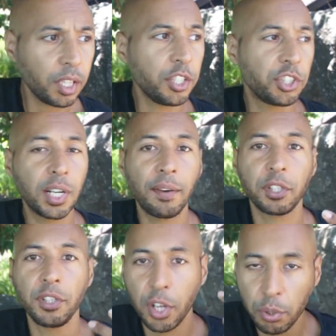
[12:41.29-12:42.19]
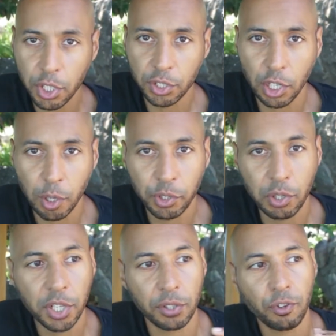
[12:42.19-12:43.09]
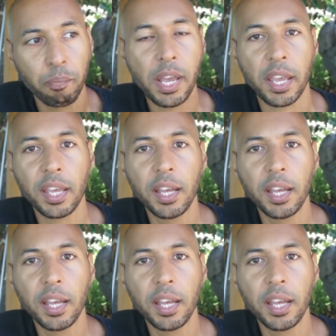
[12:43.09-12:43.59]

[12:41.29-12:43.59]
You still have to notice those opportunities. For me,